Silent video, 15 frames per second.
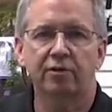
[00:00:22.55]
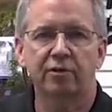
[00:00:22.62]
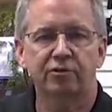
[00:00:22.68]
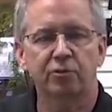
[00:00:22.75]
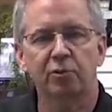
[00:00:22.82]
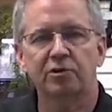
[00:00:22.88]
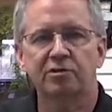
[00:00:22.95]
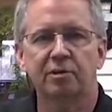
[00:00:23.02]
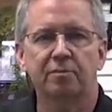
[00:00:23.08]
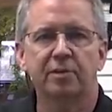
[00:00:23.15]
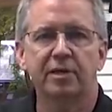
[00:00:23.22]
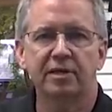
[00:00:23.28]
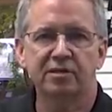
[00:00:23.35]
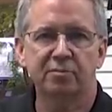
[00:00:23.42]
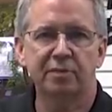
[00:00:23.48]
There's always something
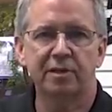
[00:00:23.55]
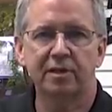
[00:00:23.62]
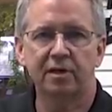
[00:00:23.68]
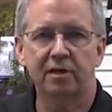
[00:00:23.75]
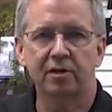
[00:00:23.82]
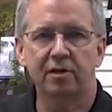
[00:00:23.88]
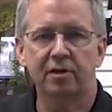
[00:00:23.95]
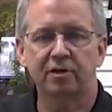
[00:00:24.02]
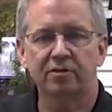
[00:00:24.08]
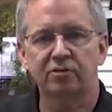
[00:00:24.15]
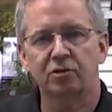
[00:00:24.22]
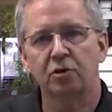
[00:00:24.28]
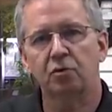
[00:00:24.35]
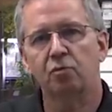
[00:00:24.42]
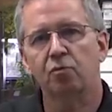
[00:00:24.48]
that needs to be done on it,
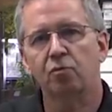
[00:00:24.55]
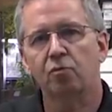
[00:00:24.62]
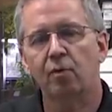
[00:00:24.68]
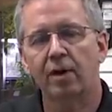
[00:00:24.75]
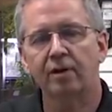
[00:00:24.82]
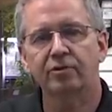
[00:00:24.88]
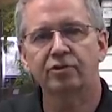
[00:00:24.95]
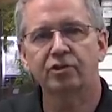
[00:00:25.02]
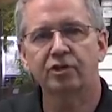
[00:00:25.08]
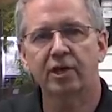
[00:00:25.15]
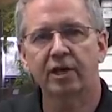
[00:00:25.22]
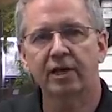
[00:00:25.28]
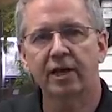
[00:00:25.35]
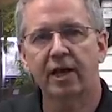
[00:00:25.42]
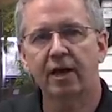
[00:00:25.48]
so why don't you
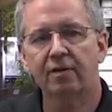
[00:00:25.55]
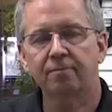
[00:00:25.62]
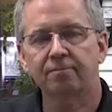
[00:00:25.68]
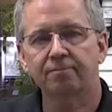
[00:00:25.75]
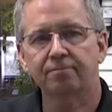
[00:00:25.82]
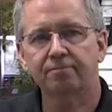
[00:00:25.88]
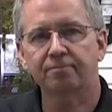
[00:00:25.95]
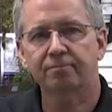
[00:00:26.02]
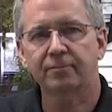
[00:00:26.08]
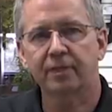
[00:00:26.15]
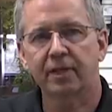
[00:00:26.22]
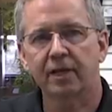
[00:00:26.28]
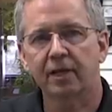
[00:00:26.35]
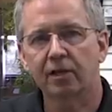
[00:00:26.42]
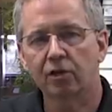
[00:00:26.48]
check it out,
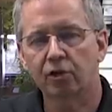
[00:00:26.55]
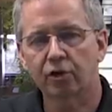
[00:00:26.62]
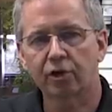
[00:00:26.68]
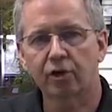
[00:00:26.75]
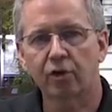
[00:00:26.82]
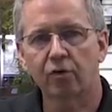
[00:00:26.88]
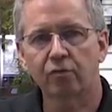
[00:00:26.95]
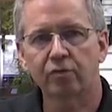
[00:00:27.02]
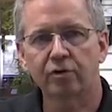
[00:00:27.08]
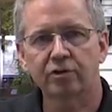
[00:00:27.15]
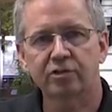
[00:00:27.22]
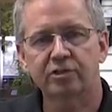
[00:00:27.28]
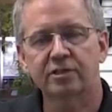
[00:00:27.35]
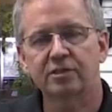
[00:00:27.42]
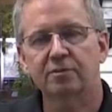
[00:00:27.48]
look it over,
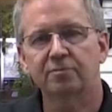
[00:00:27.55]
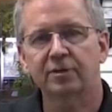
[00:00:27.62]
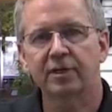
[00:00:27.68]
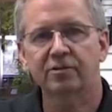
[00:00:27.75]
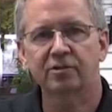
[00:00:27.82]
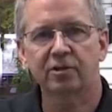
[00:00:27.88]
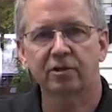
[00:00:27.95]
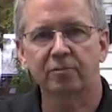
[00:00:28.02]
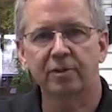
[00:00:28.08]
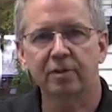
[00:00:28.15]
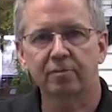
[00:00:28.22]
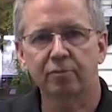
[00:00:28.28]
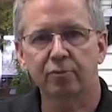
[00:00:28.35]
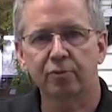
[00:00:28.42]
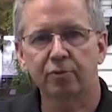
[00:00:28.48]
see some things that could be
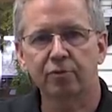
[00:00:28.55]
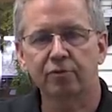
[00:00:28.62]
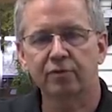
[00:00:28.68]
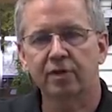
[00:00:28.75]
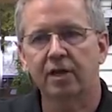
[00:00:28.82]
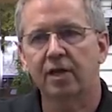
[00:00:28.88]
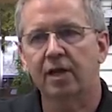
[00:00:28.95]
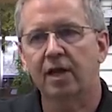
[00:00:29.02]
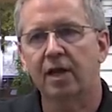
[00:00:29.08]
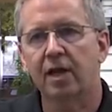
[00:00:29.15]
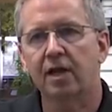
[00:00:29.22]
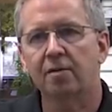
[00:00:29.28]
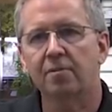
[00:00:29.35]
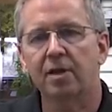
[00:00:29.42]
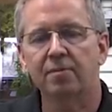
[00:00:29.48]
improved,
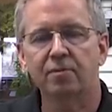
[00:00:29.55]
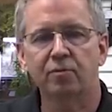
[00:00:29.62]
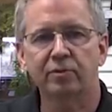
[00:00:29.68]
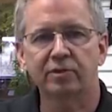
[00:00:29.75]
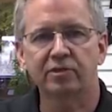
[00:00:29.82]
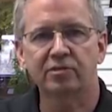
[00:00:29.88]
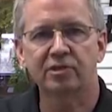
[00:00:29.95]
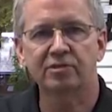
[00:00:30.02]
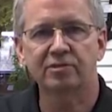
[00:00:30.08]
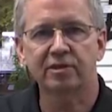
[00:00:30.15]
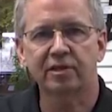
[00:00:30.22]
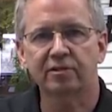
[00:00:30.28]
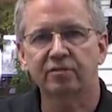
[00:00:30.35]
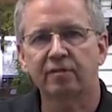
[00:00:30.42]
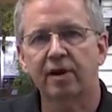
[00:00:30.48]
and maybe when the season
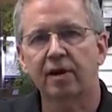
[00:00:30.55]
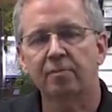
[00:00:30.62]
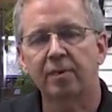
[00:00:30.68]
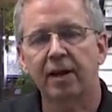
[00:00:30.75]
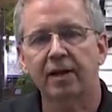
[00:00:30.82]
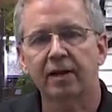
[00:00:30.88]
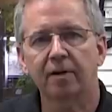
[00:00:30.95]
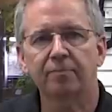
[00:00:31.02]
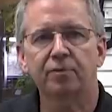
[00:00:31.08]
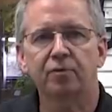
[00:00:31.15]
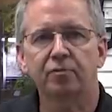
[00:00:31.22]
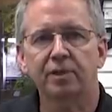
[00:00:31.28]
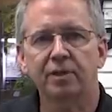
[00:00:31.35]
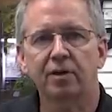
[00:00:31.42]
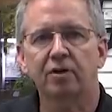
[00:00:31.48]
gets fired back up,
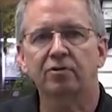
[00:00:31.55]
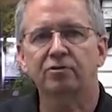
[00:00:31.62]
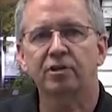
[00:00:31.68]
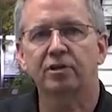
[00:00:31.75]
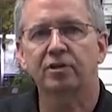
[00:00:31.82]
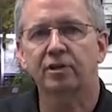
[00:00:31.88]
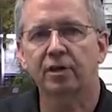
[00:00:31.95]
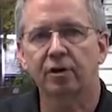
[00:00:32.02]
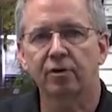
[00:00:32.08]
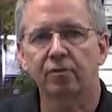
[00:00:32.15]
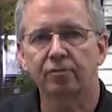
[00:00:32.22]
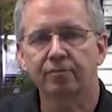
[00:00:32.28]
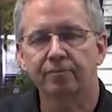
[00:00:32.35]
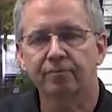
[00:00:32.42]
you'll be all set to go.